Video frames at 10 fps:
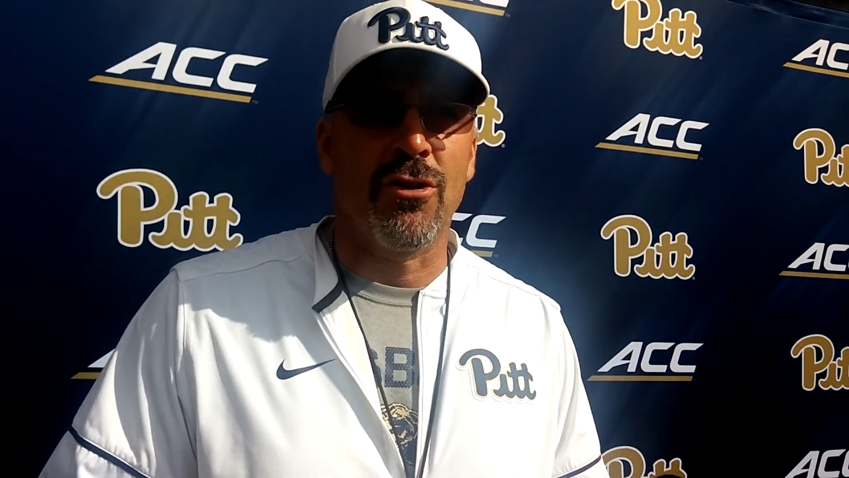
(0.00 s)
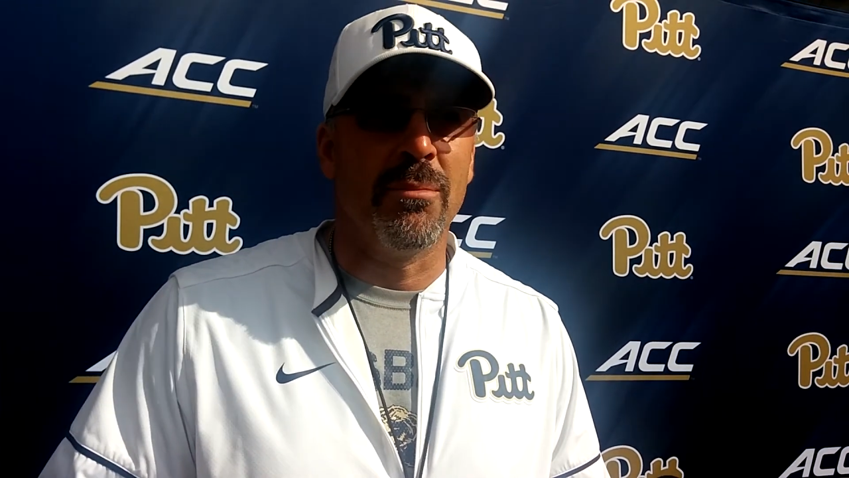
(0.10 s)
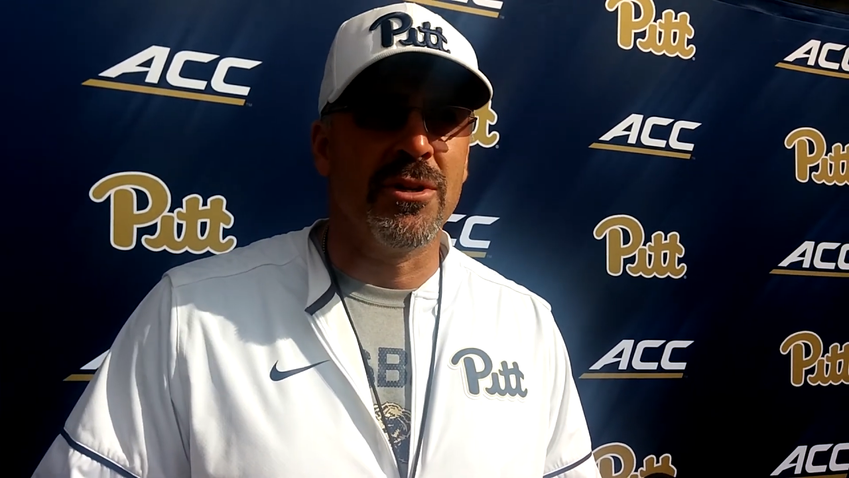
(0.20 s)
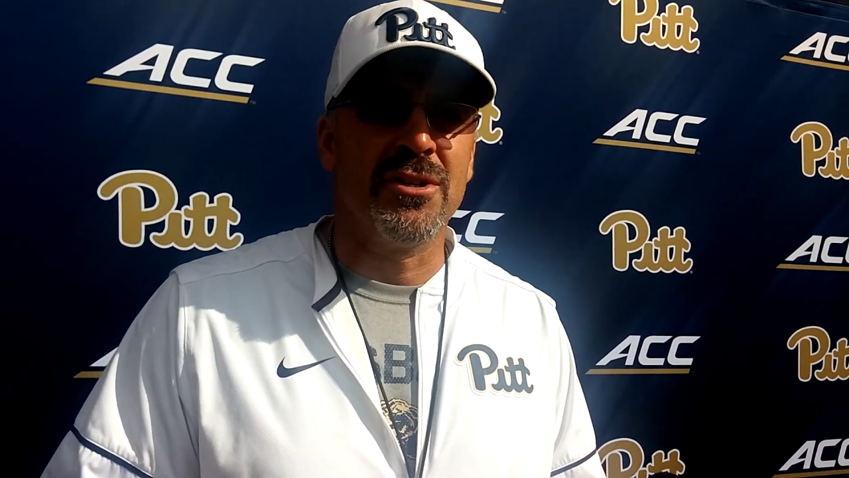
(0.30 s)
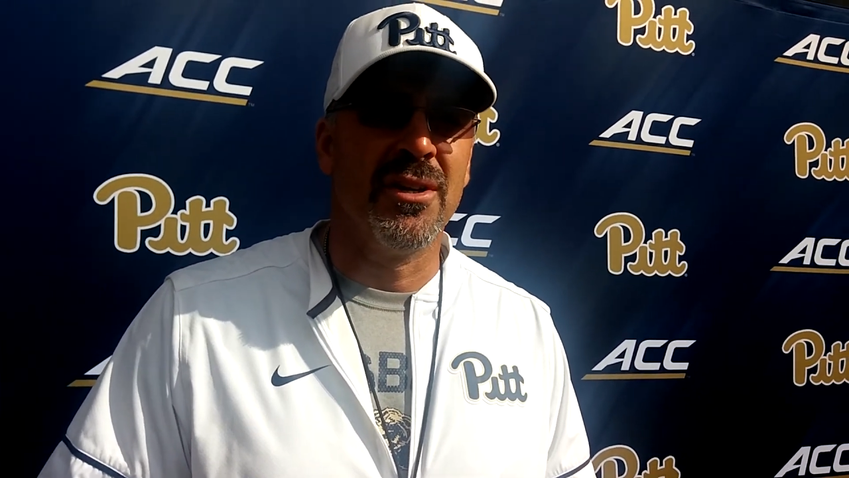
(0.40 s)

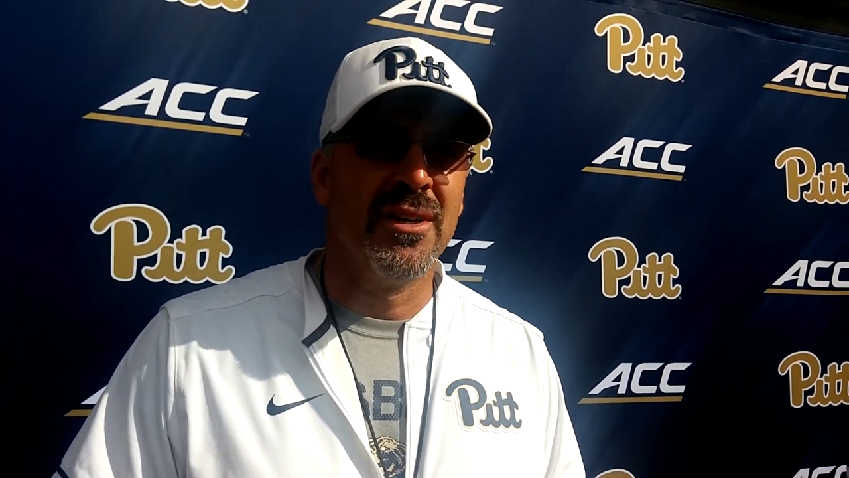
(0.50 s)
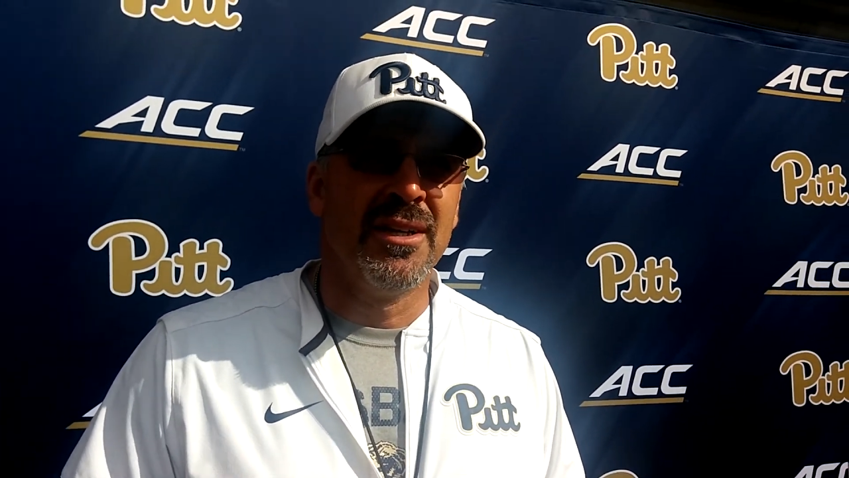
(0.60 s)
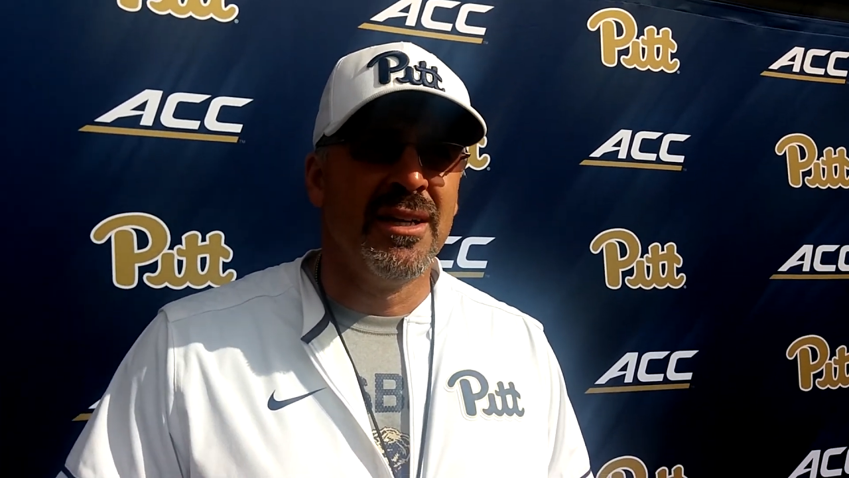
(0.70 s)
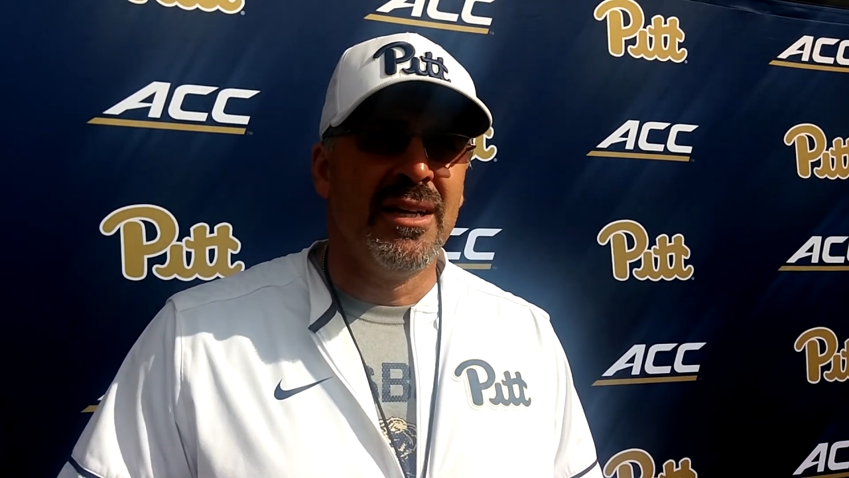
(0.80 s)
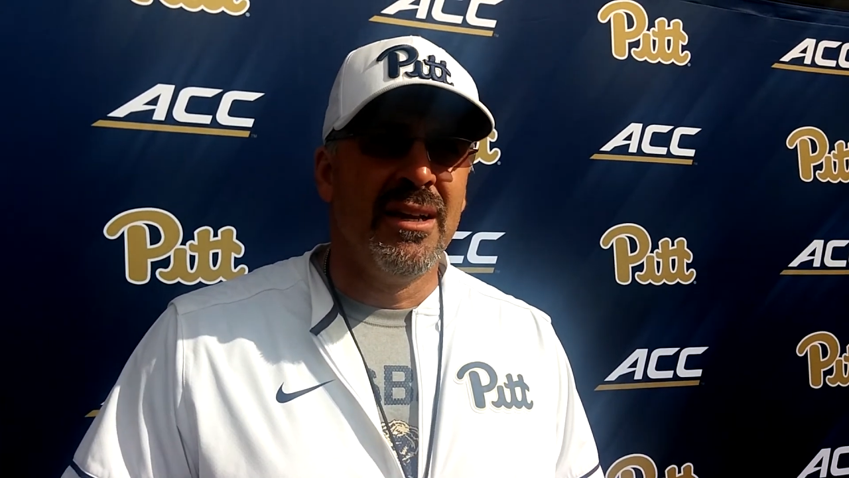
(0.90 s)
scrimmage,
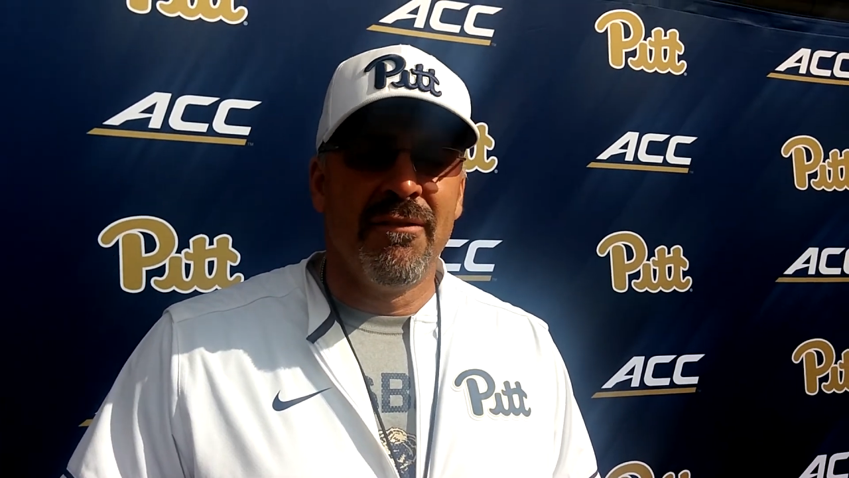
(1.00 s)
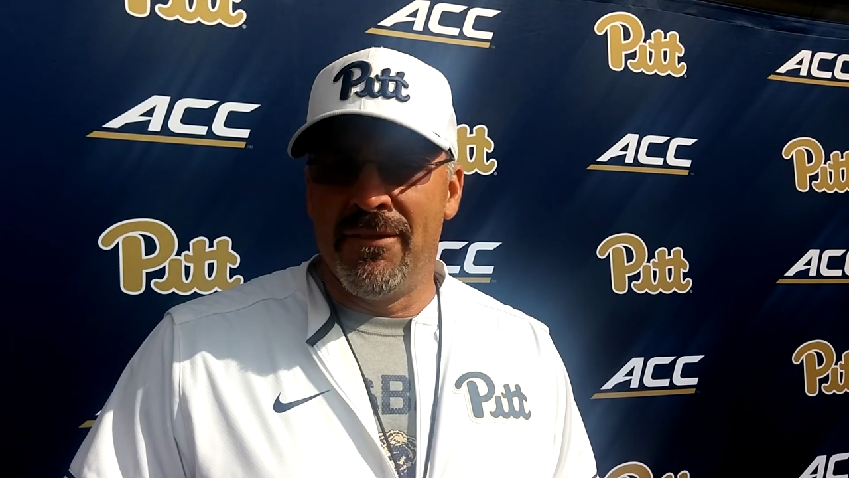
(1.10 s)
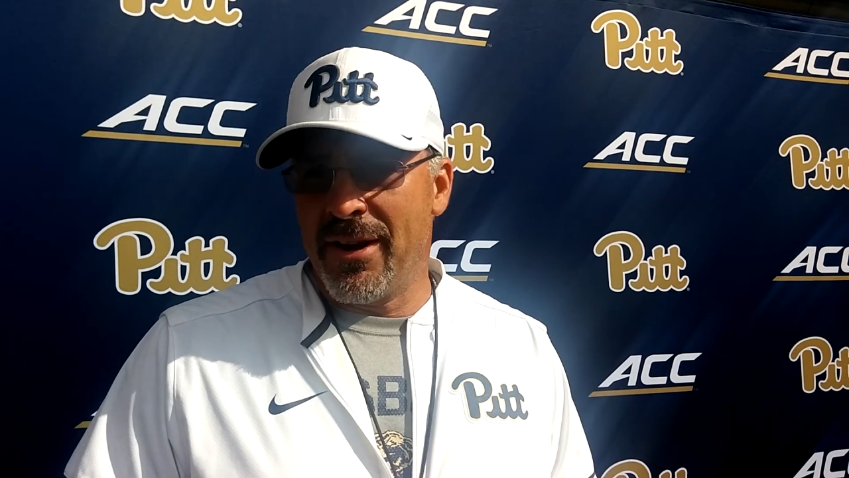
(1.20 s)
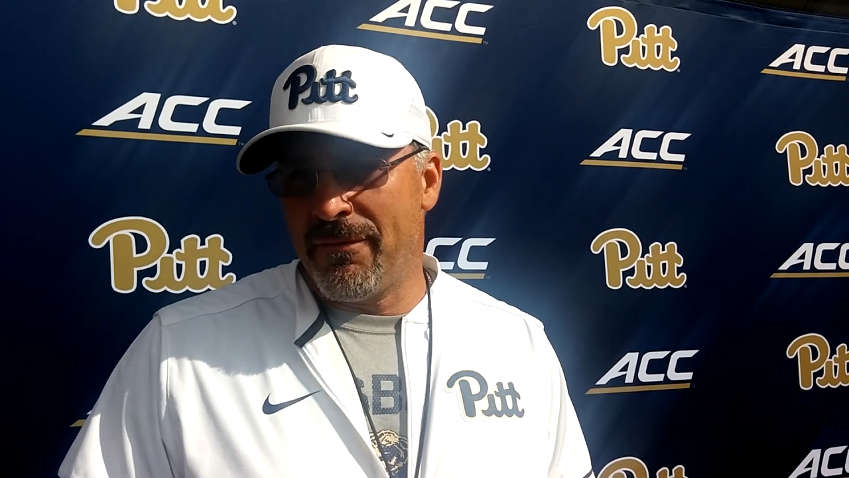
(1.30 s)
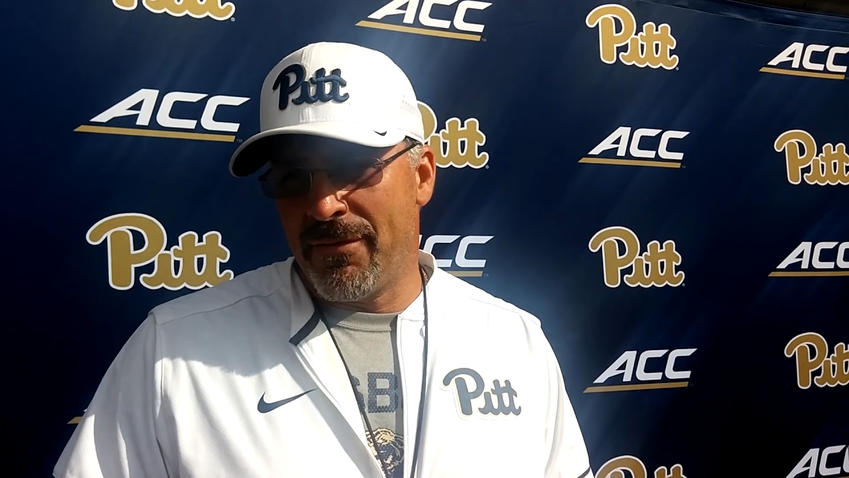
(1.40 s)

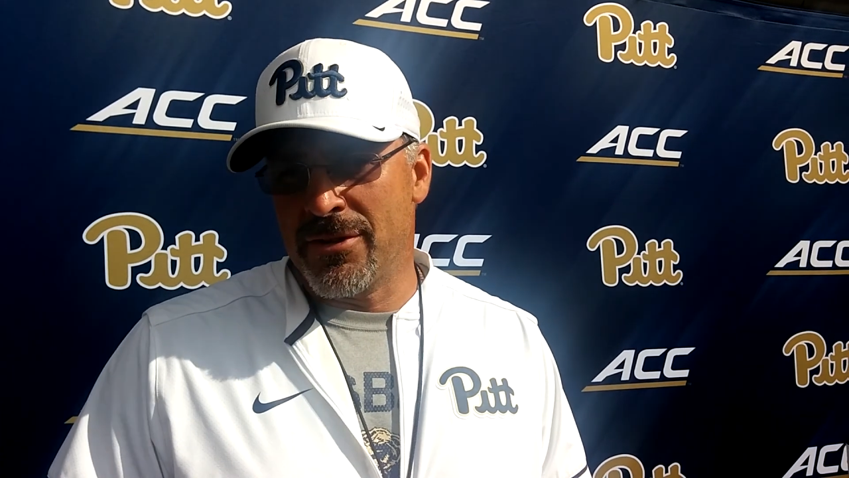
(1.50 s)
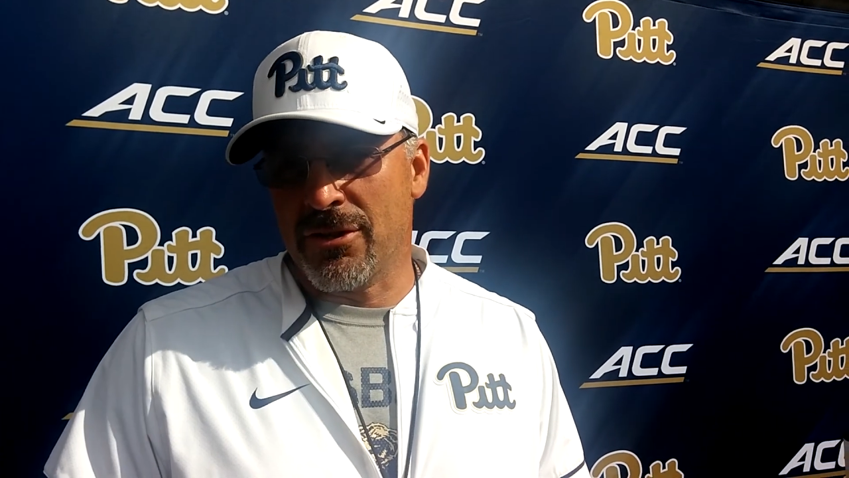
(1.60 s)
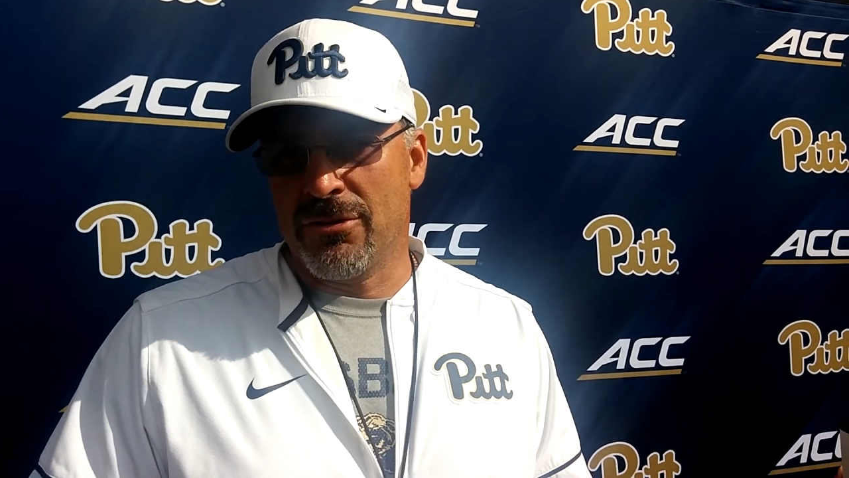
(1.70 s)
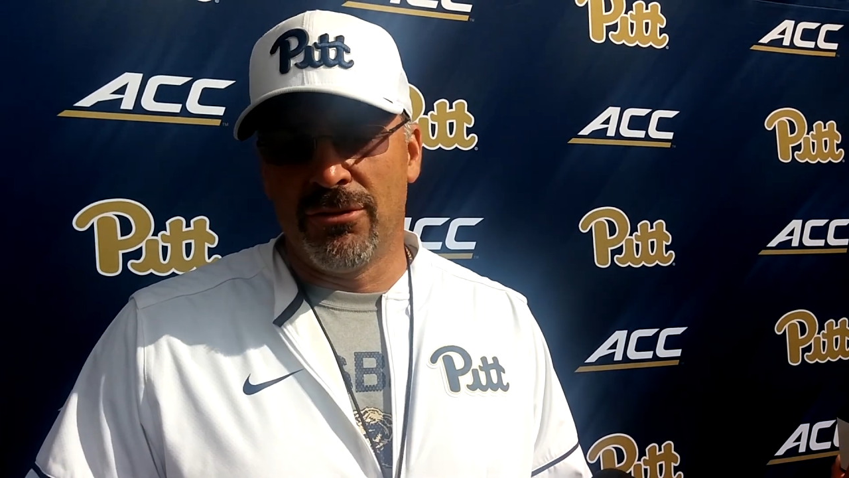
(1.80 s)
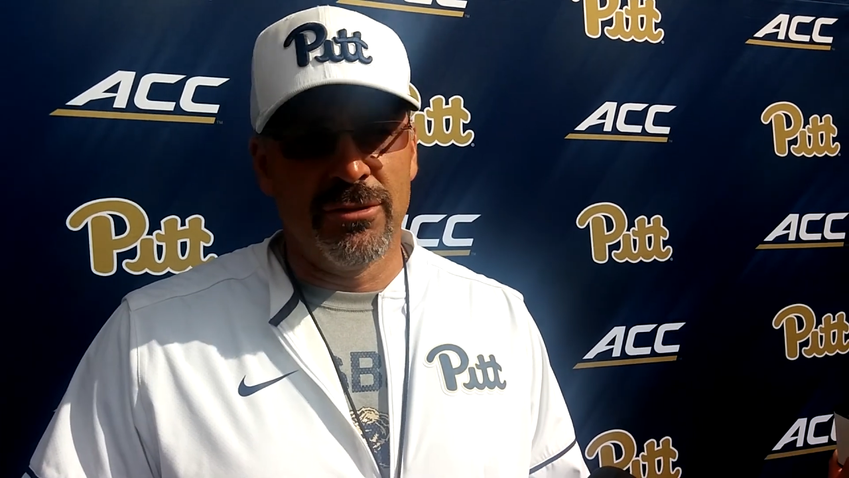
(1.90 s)
very
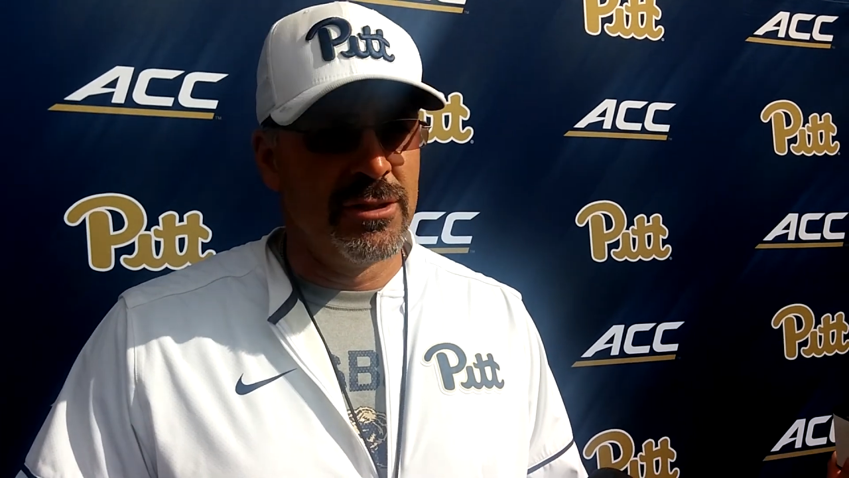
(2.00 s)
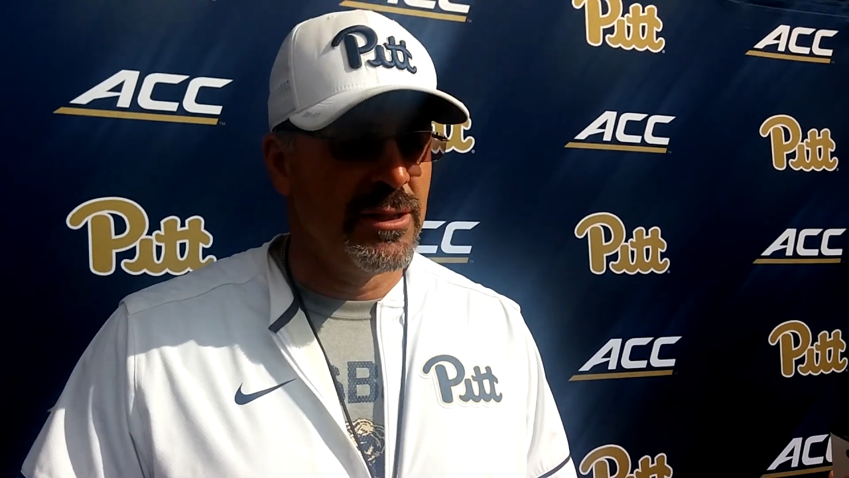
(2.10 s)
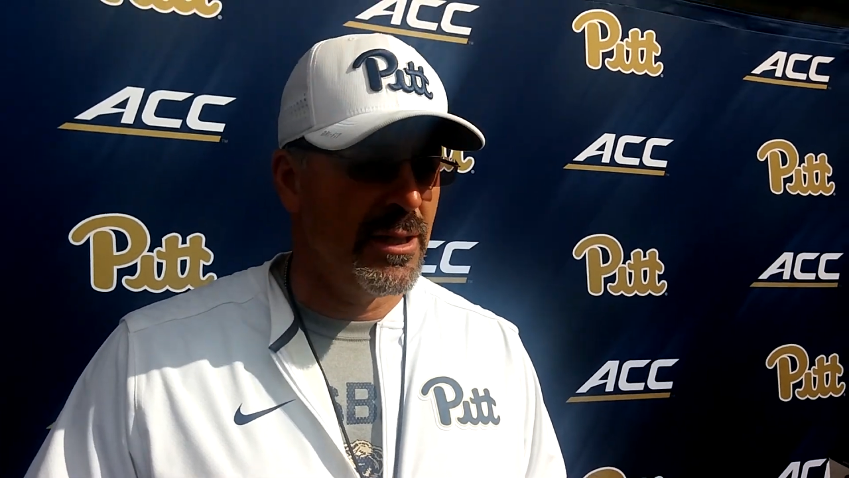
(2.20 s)
physical,